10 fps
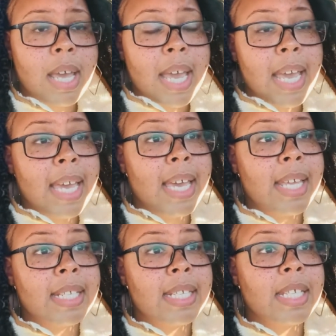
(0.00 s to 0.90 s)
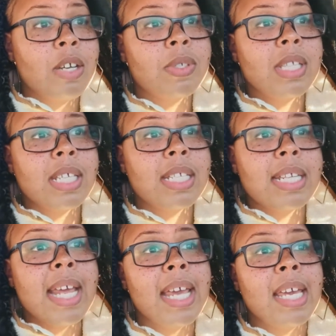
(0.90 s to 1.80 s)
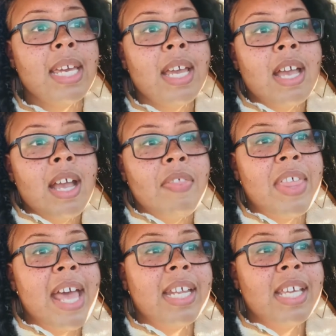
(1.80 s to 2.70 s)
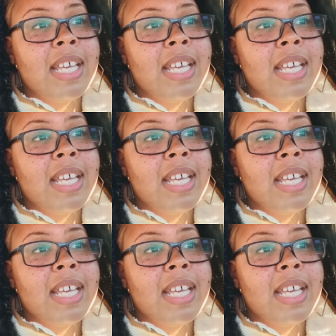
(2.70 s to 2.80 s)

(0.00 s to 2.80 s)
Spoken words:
And still to this day, that